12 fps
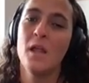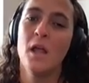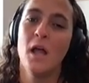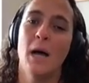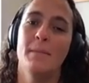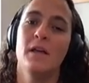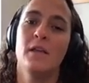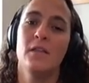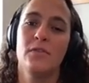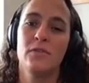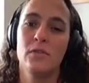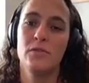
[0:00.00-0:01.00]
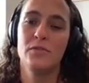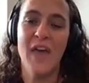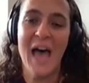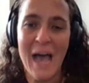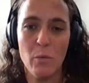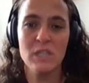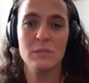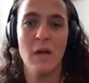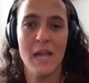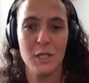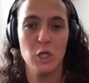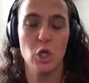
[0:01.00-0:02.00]
Um, That was
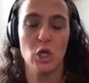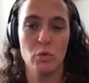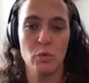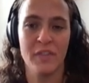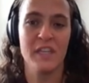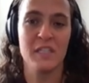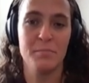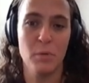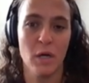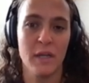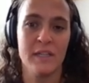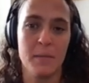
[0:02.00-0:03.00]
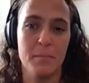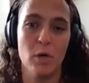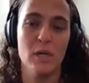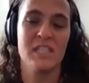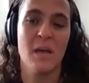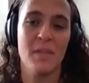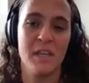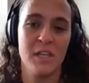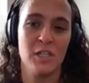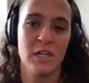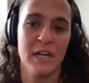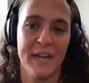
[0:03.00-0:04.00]
my goal with this book, is to put something
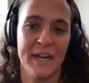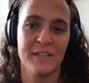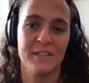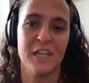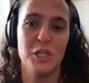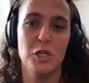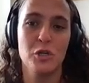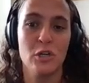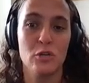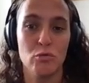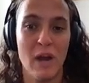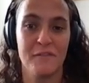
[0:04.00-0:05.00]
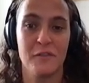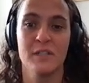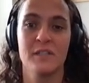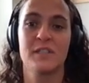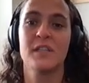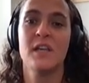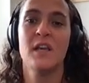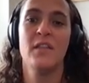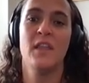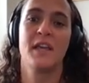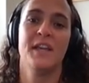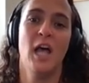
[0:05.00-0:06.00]
in your hands that you can reference
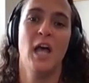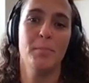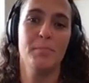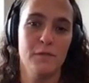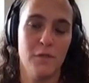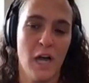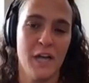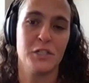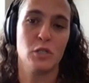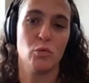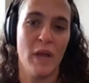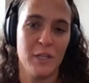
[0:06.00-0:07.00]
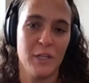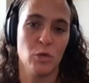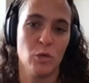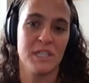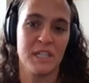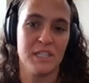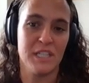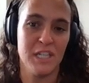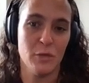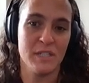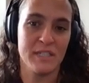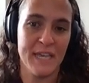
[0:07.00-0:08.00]
that can help you find your way towards a
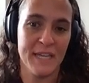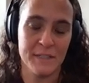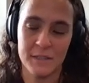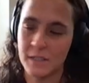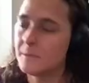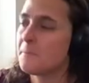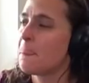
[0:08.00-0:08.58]
continuous cadence.